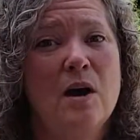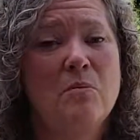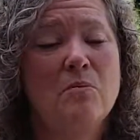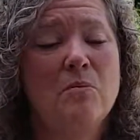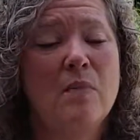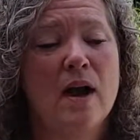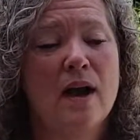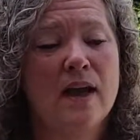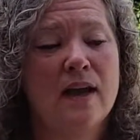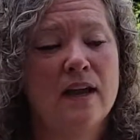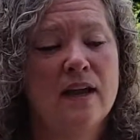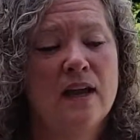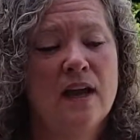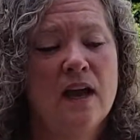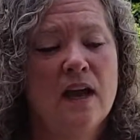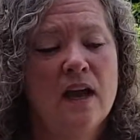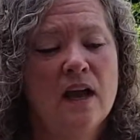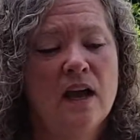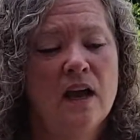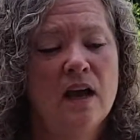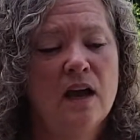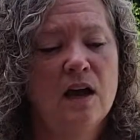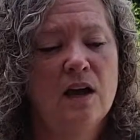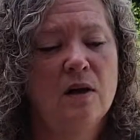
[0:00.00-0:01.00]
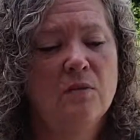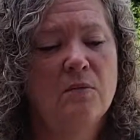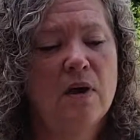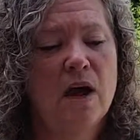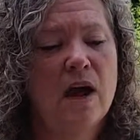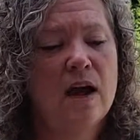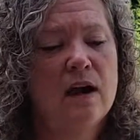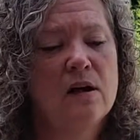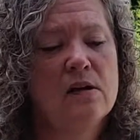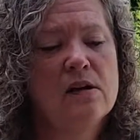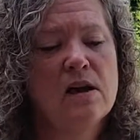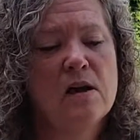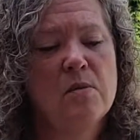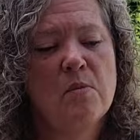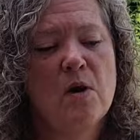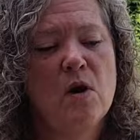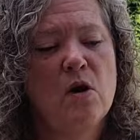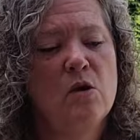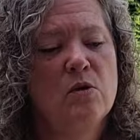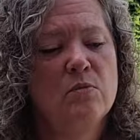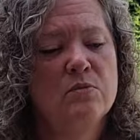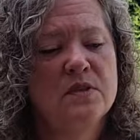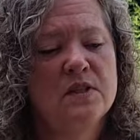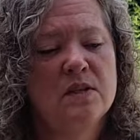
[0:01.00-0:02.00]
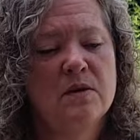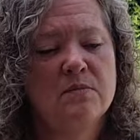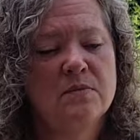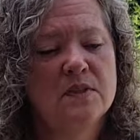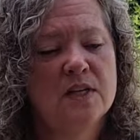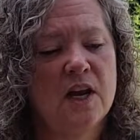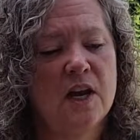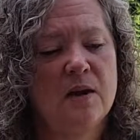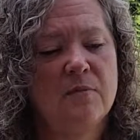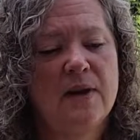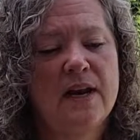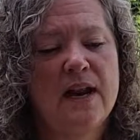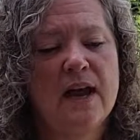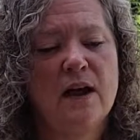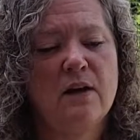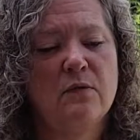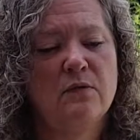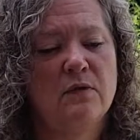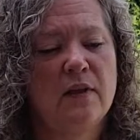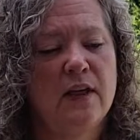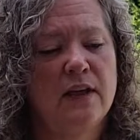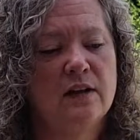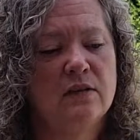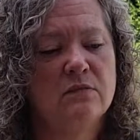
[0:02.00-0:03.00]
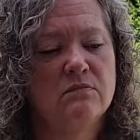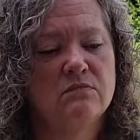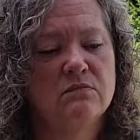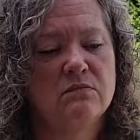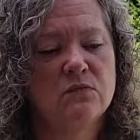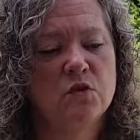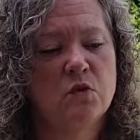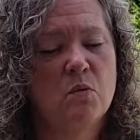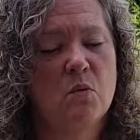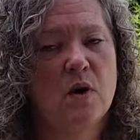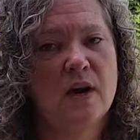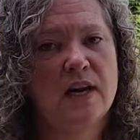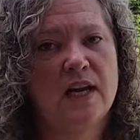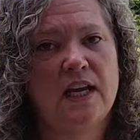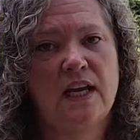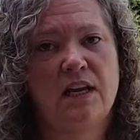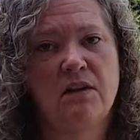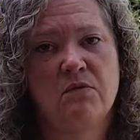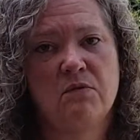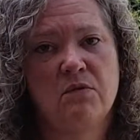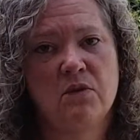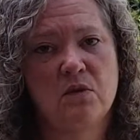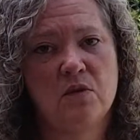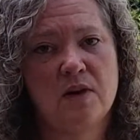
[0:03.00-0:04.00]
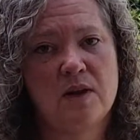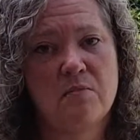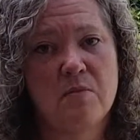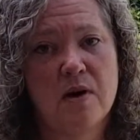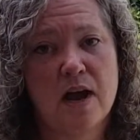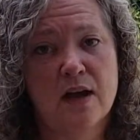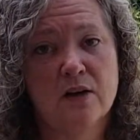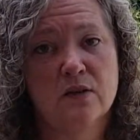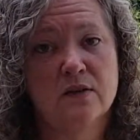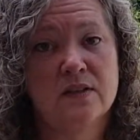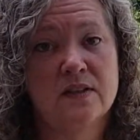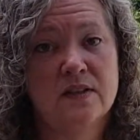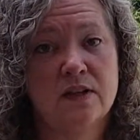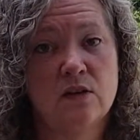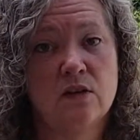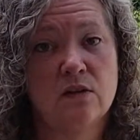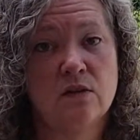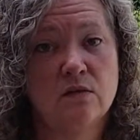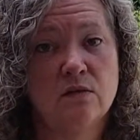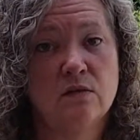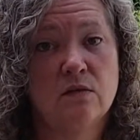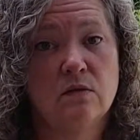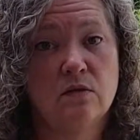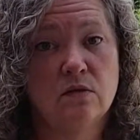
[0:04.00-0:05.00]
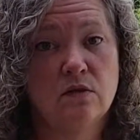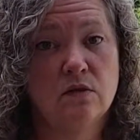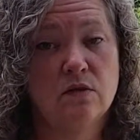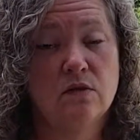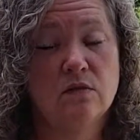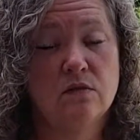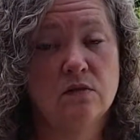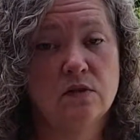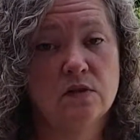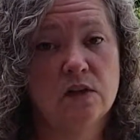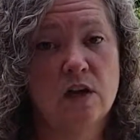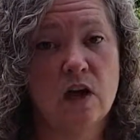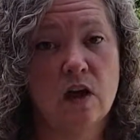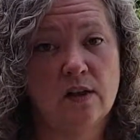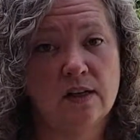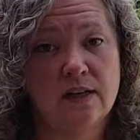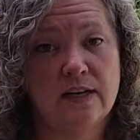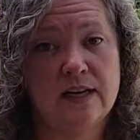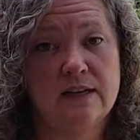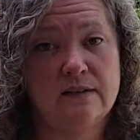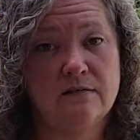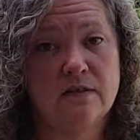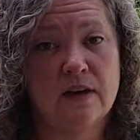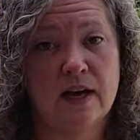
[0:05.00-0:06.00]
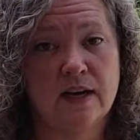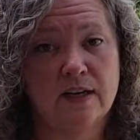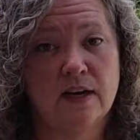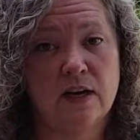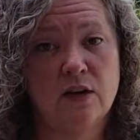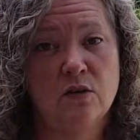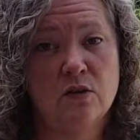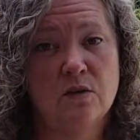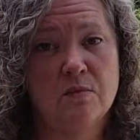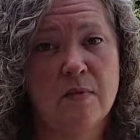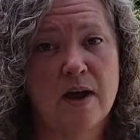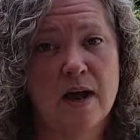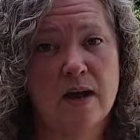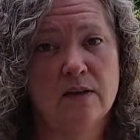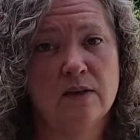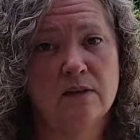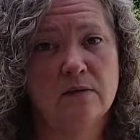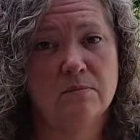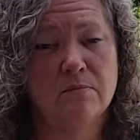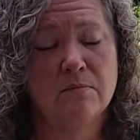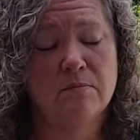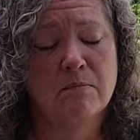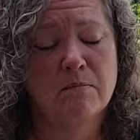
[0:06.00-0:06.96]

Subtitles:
I'll come home sometime and have like 20, 30 miles that are solid 900 miles.